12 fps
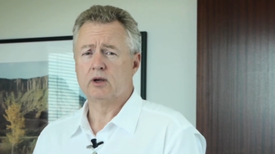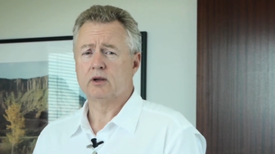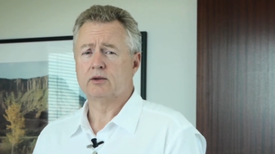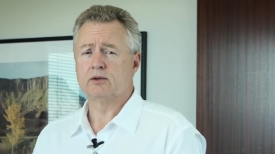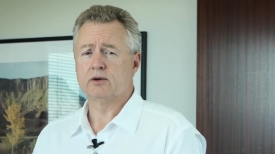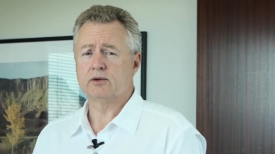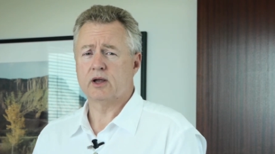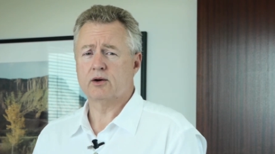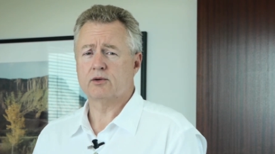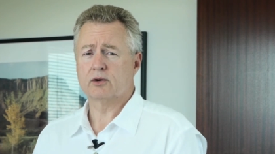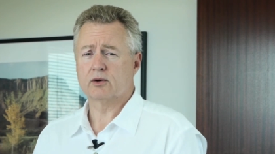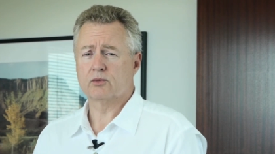they're now
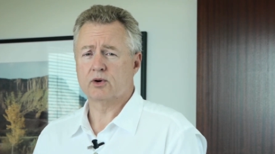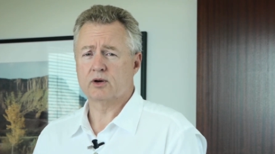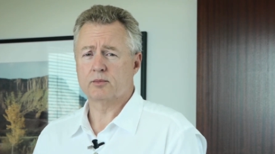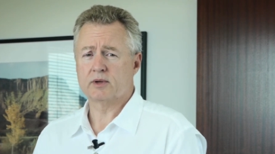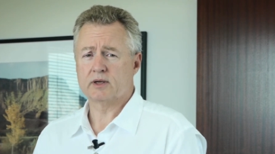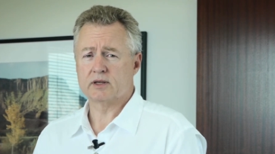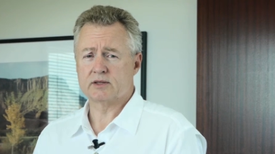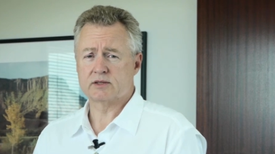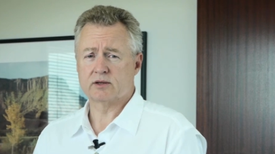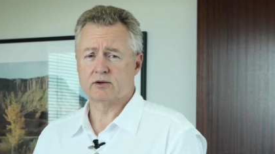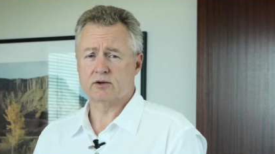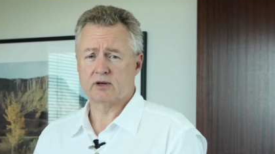going to want to be
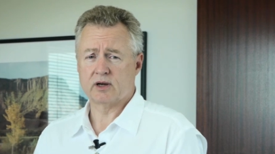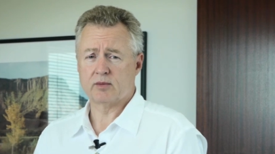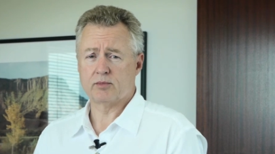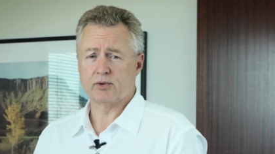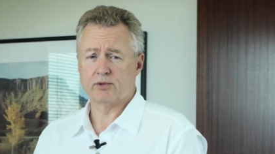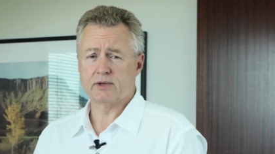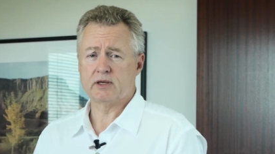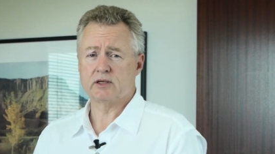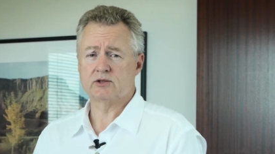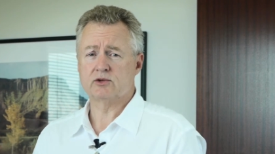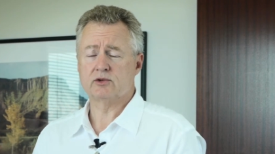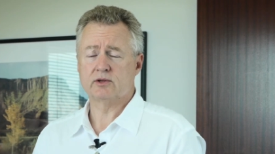considered an employee
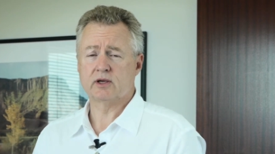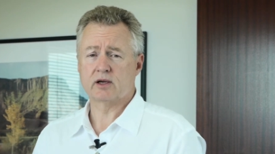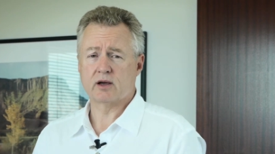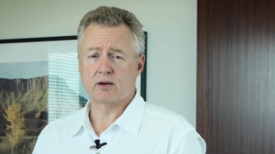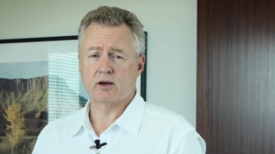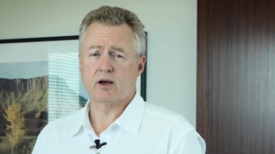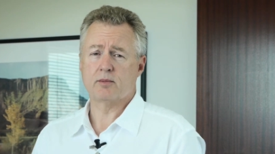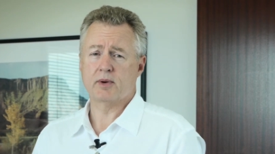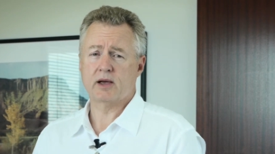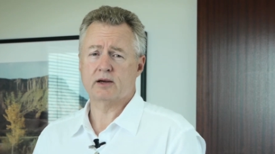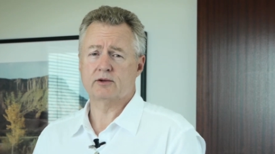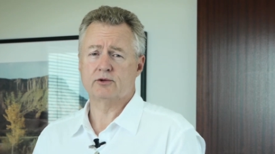so that they can come
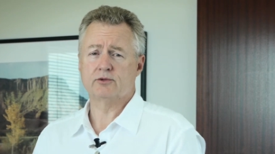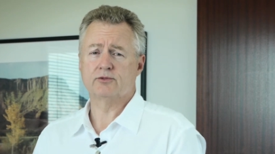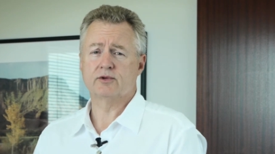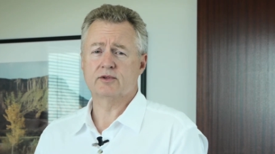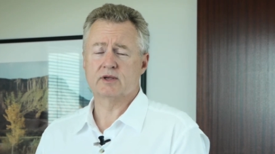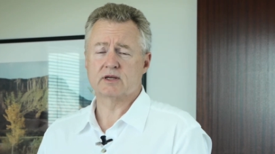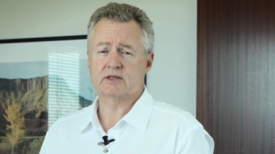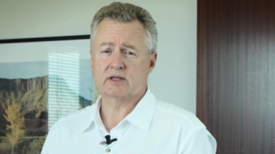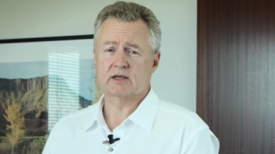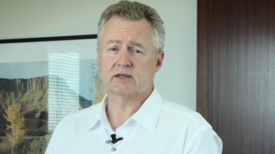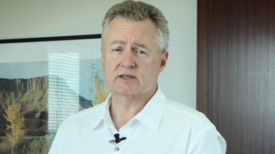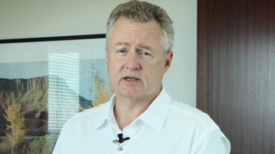back to you for things
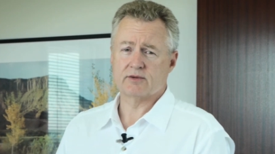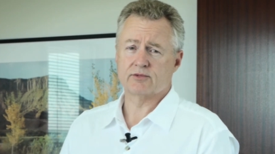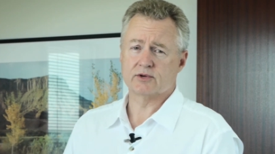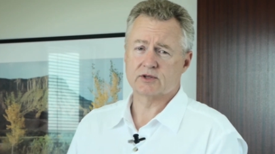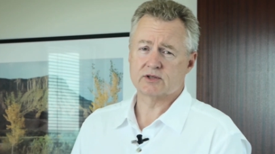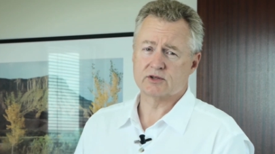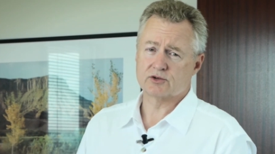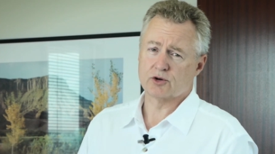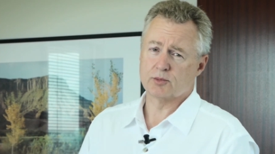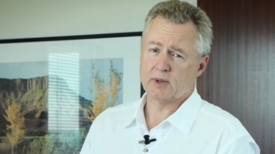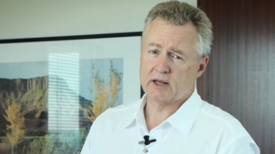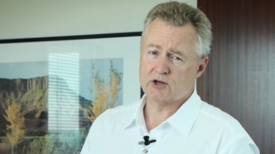like severance and
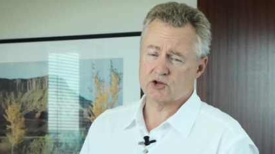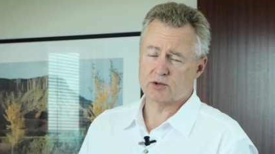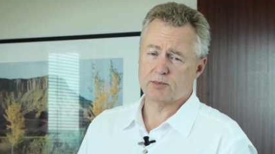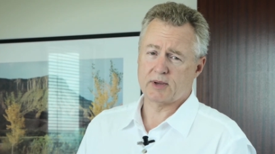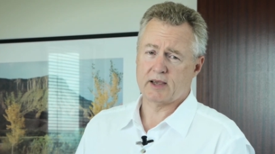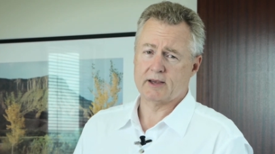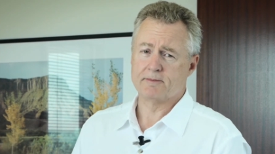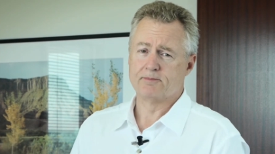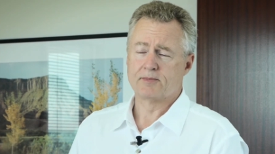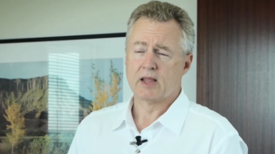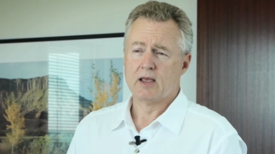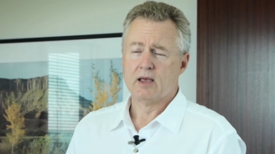termination pay.
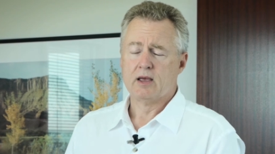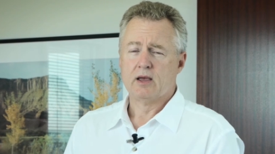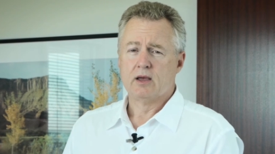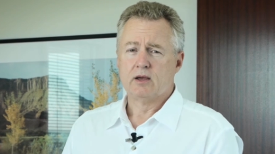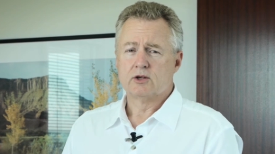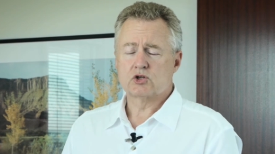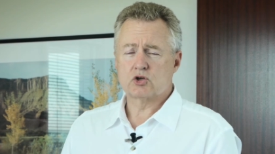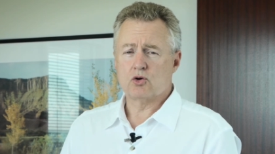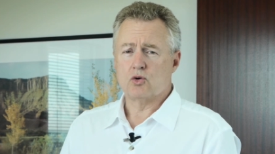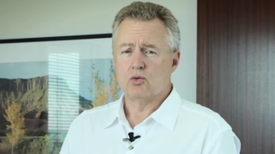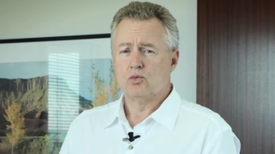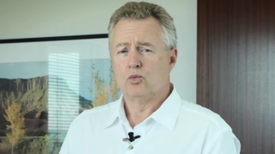
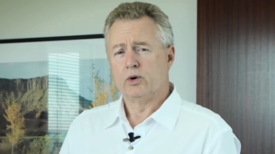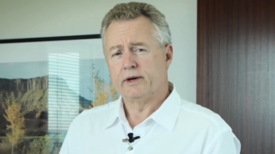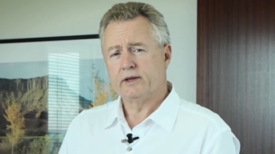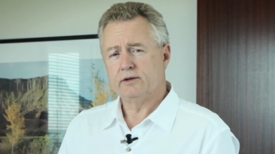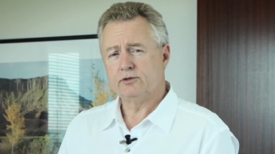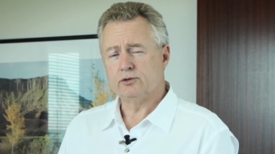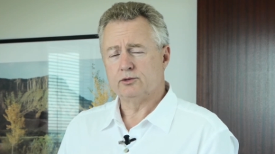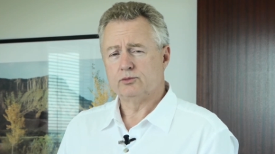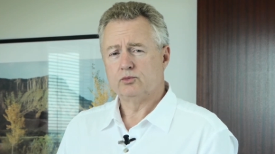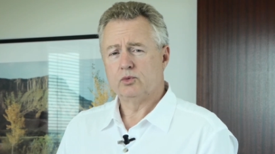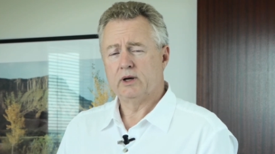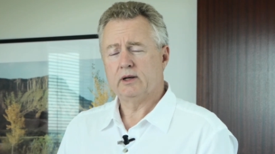So what do?
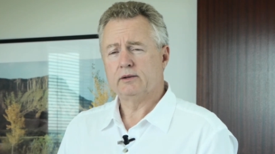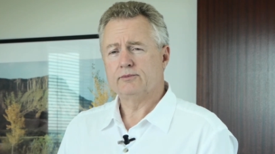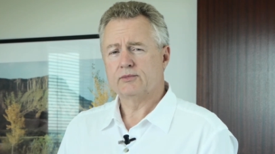Well,